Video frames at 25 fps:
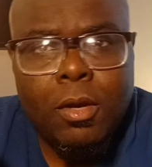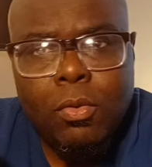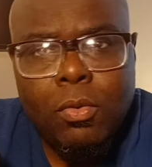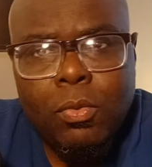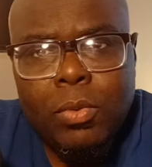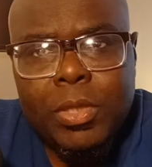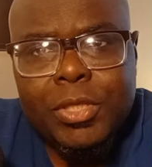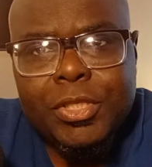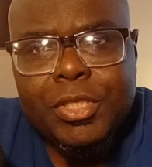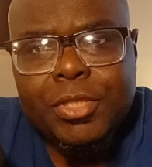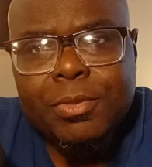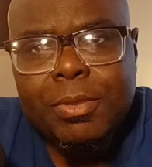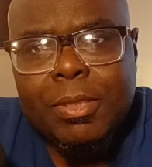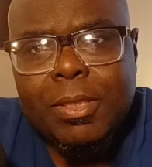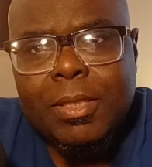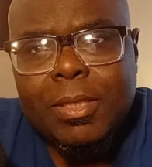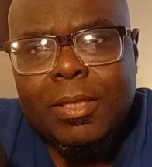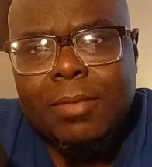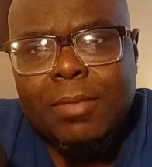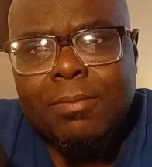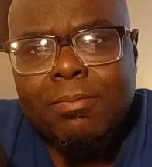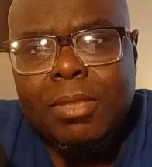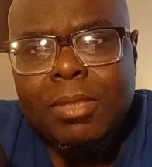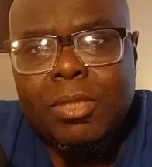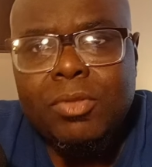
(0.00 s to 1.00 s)
which
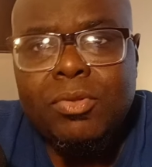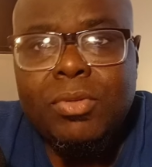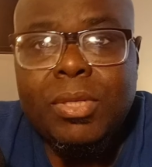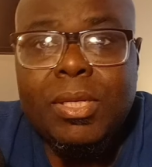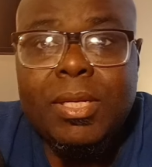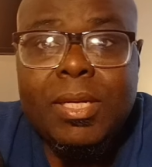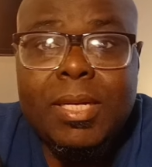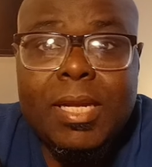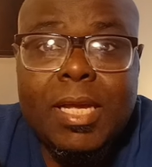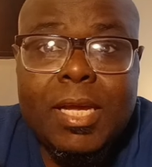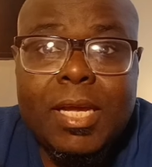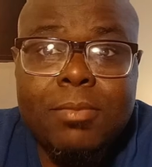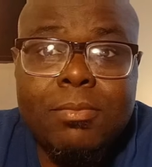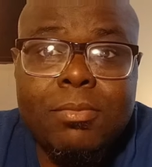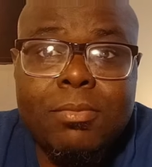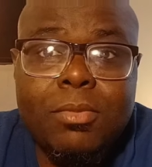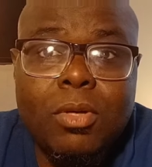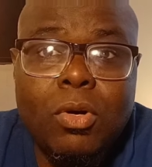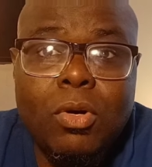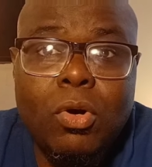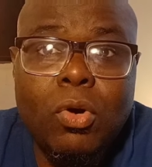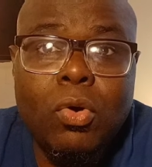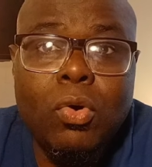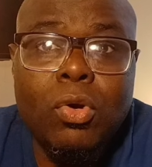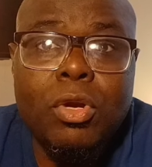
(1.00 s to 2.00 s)
between them
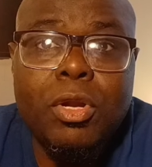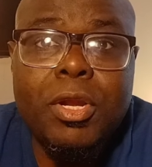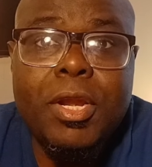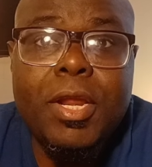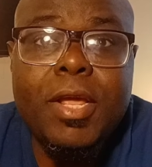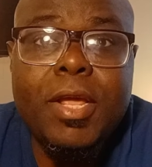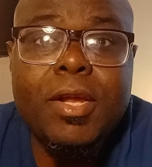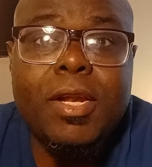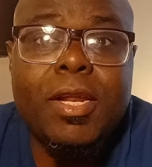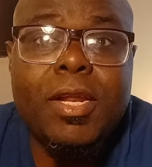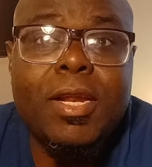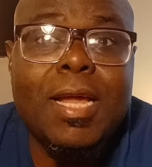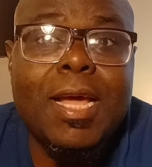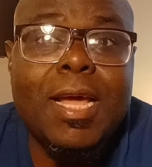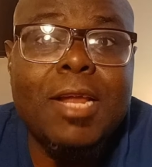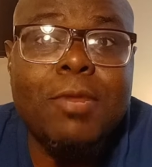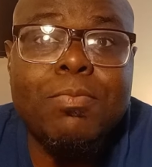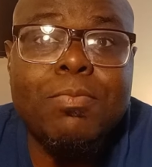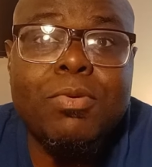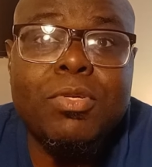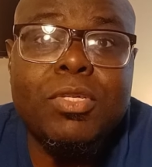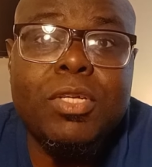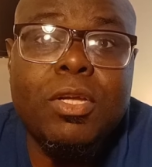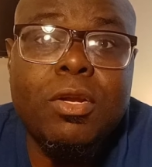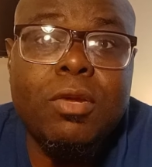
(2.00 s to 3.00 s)
hold nearly
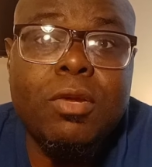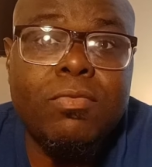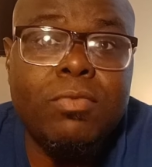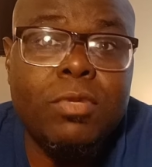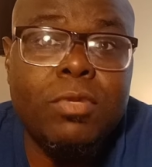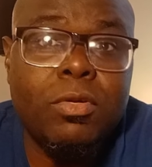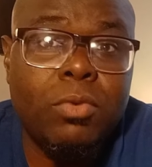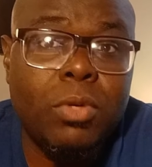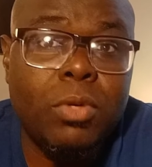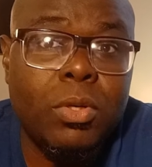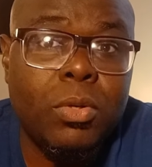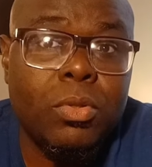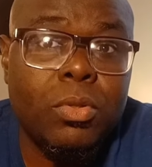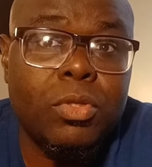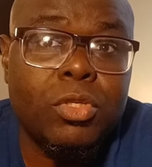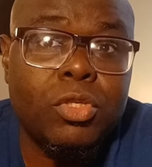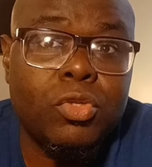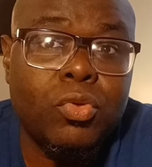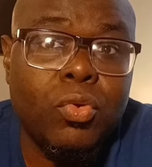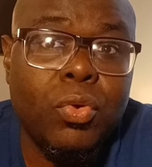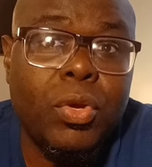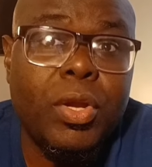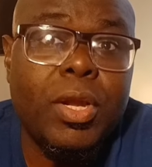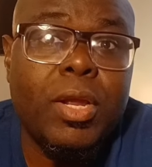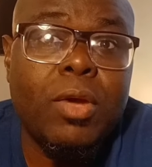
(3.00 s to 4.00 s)
90% of the
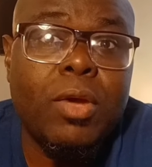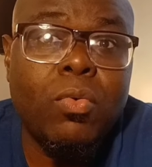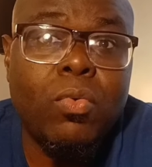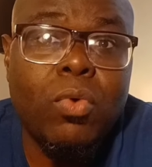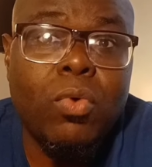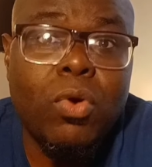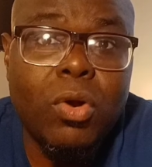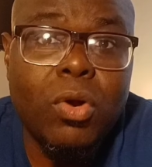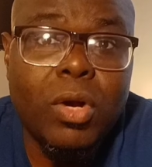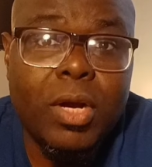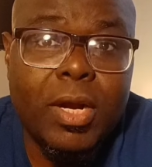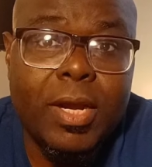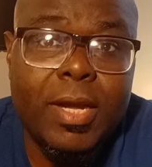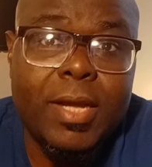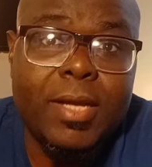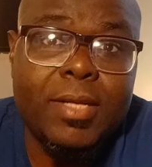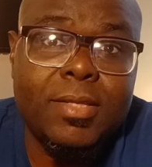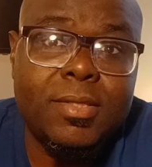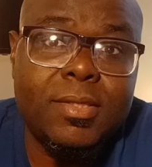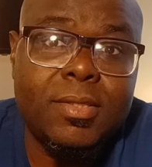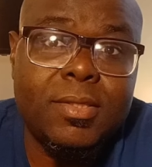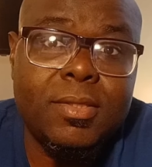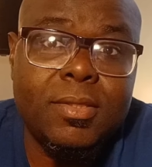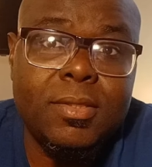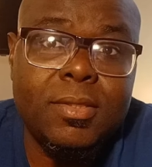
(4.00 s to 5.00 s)
world's nuclear
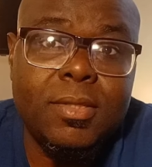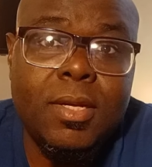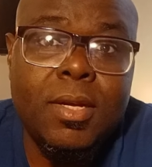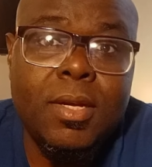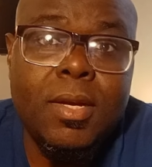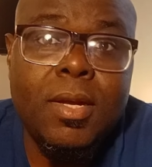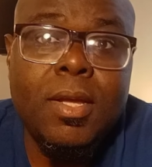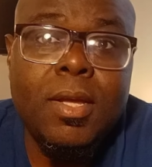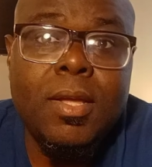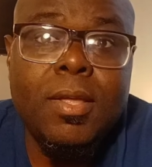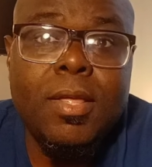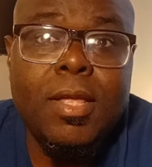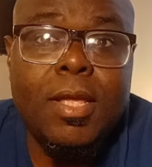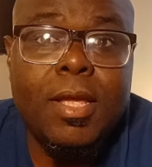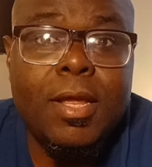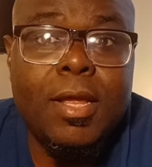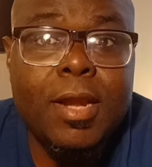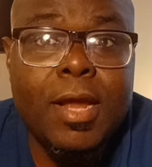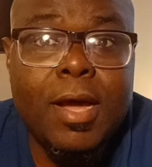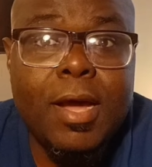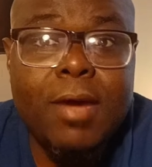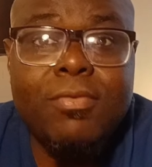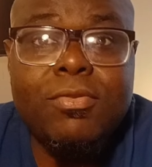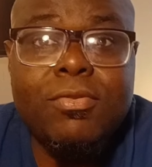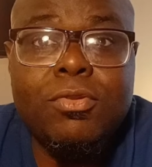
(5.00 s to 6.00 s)
warheads,
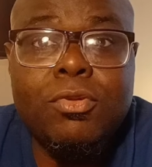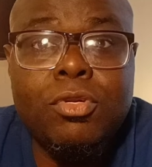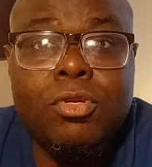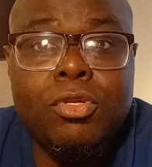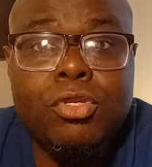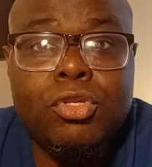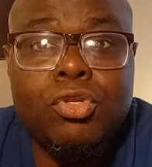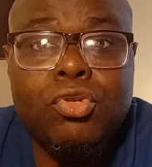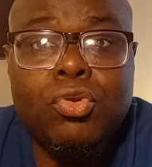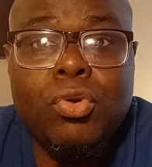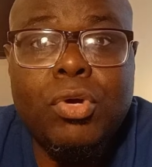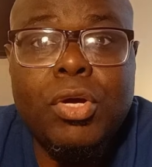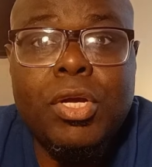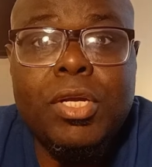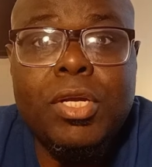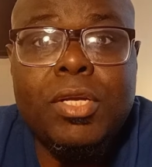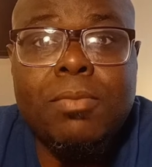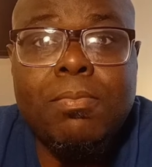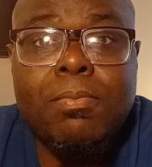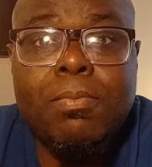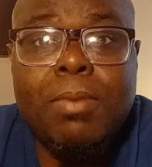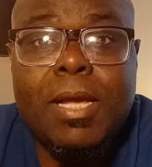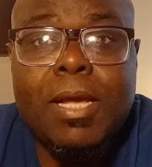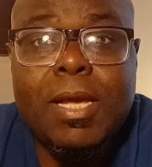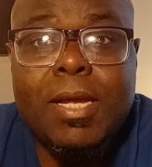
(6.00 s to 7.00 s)
enough to destroy
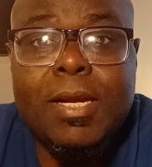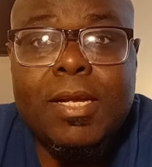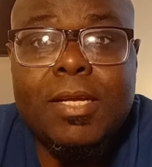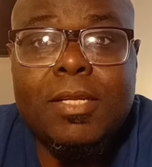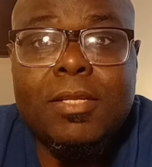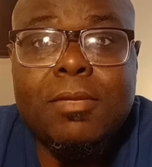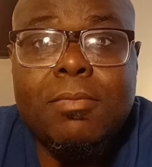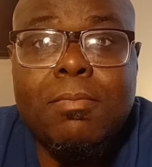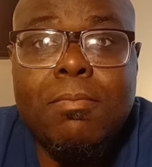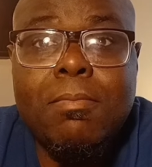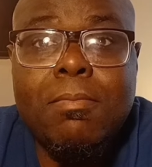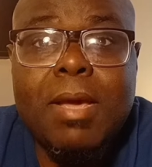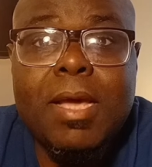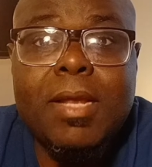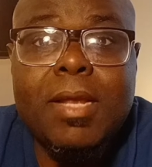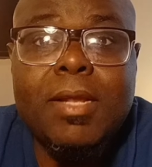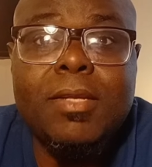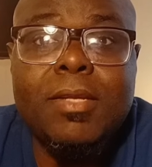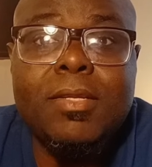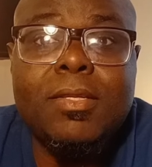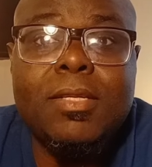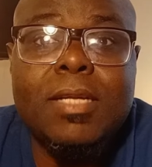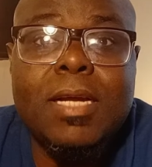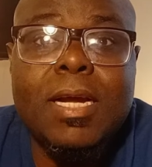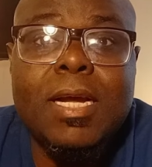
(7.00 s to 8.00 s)
the planet
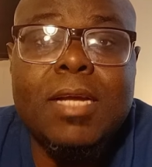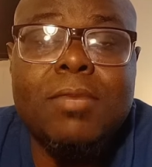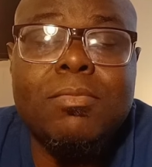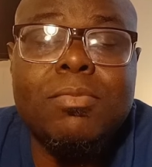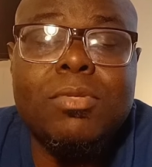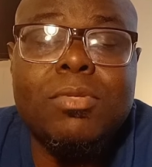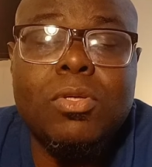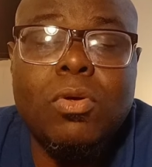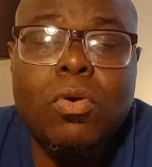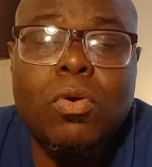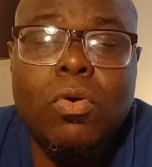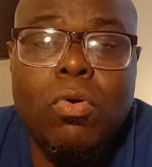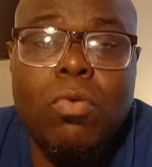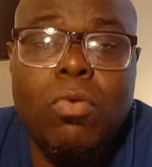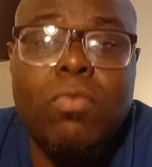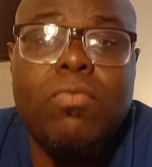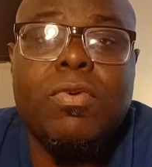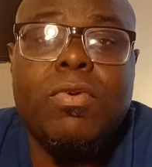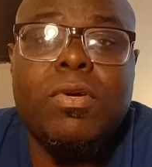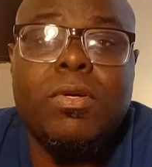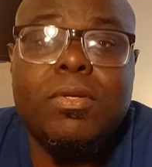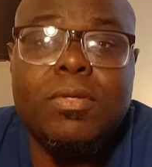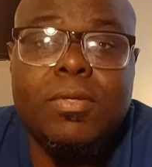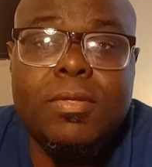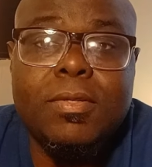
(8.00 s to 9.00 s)
many times
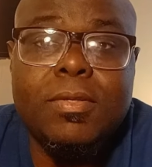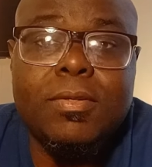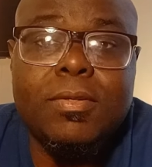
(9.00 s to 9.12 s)
over.